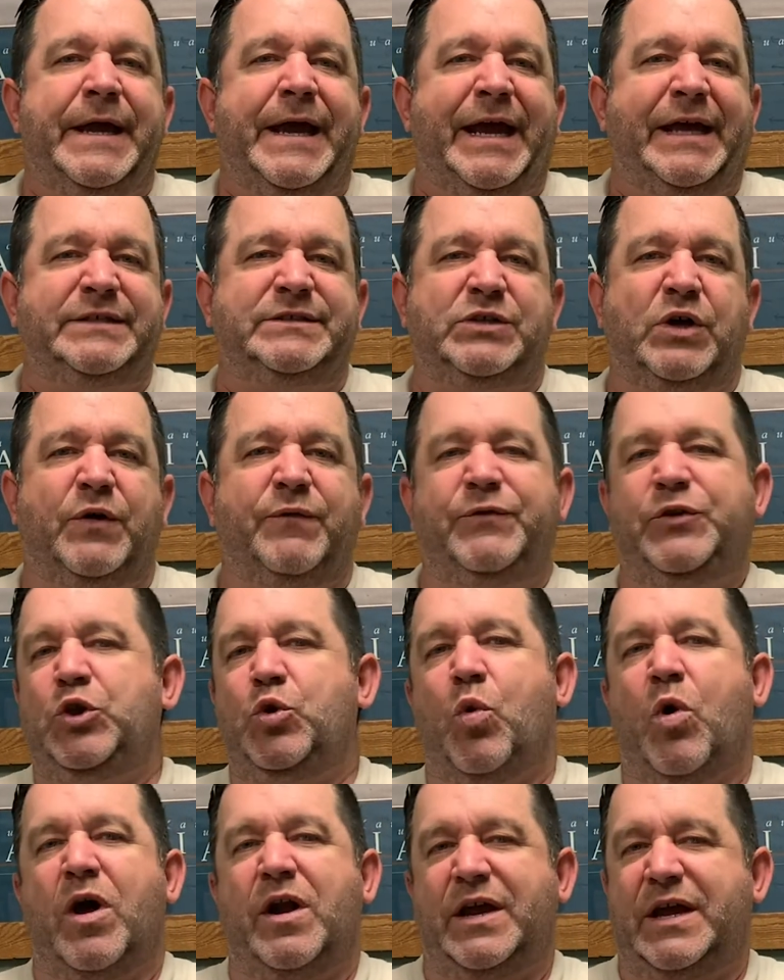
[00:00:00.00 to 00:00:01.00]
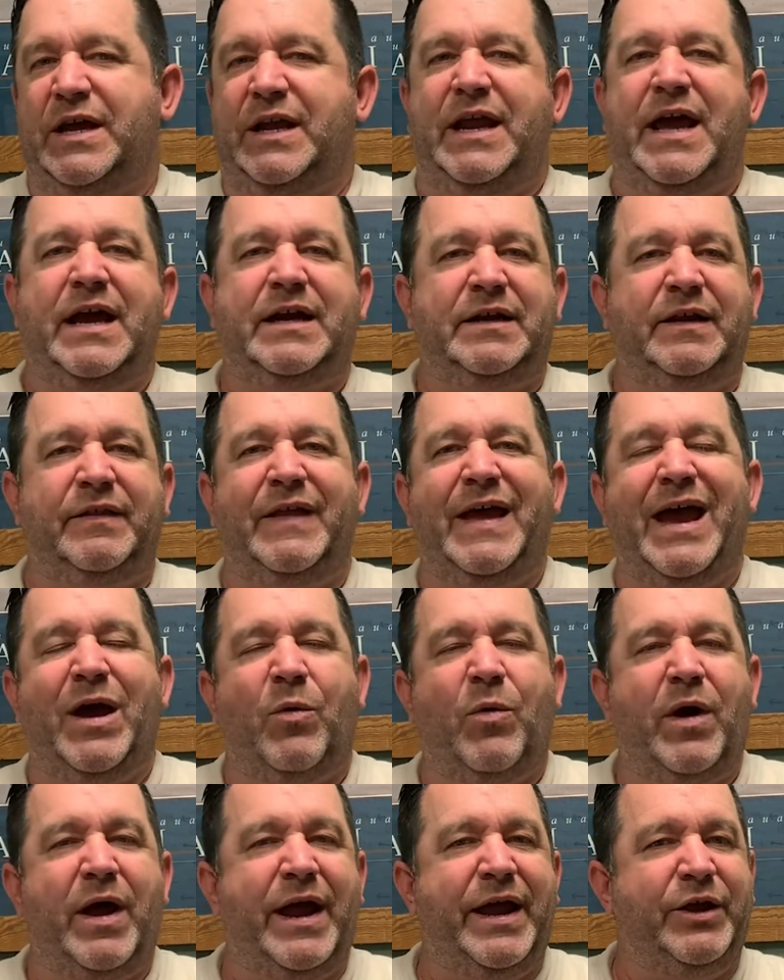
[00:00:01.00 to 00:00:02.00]
And so if you want to connect in that
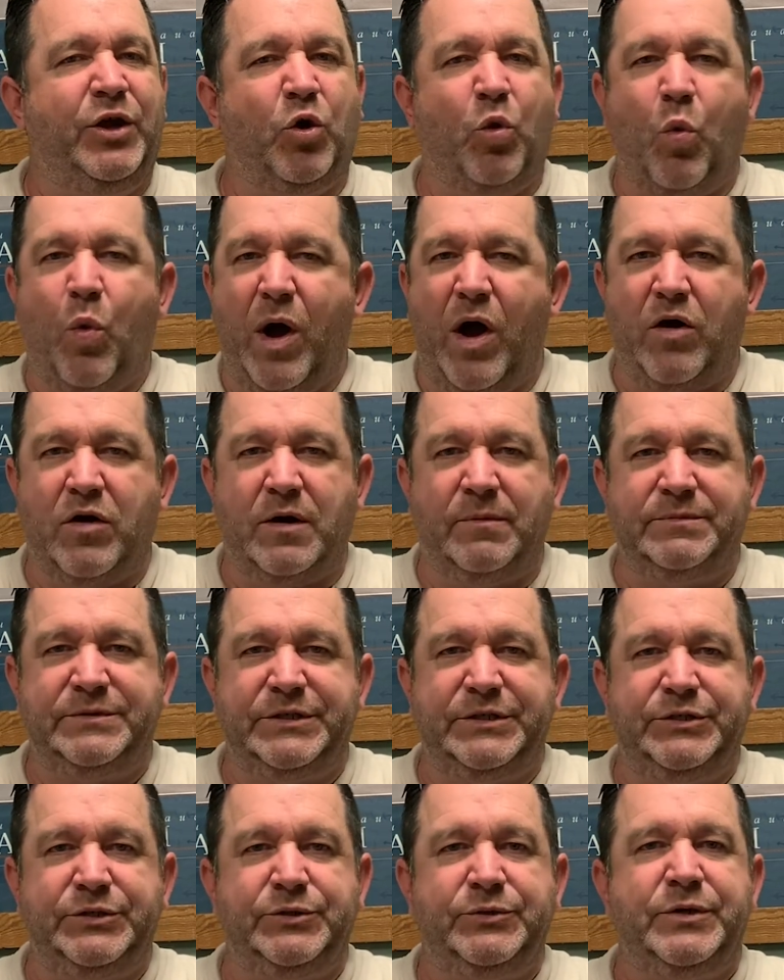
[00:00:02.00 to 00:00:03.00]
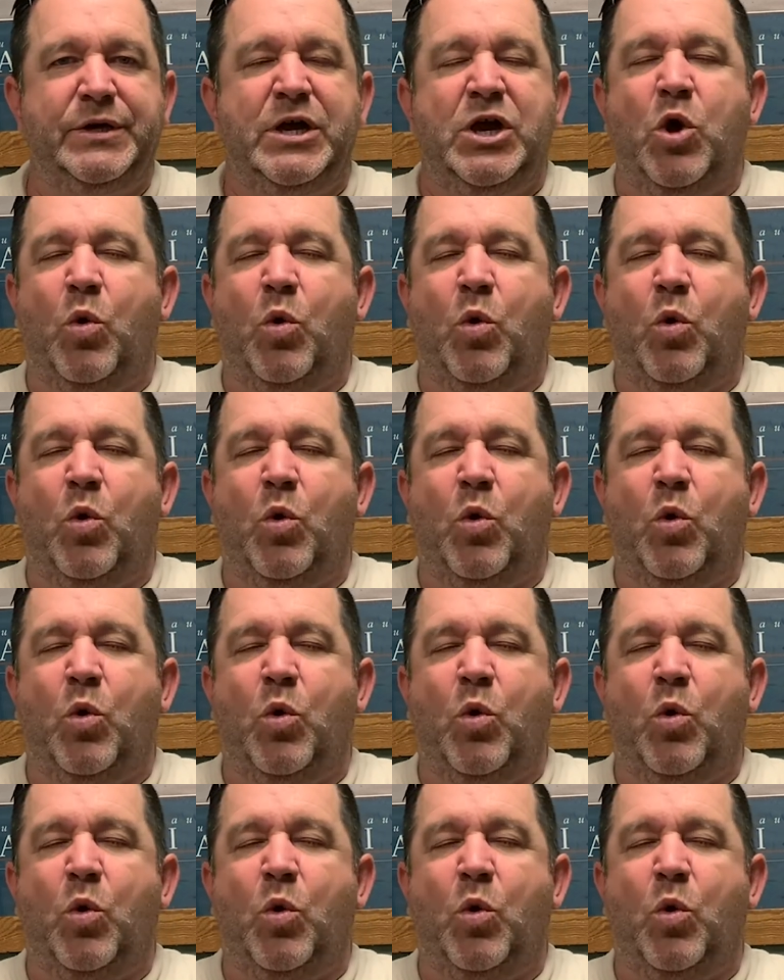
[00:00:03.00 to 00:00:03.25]
way, you're welcome to.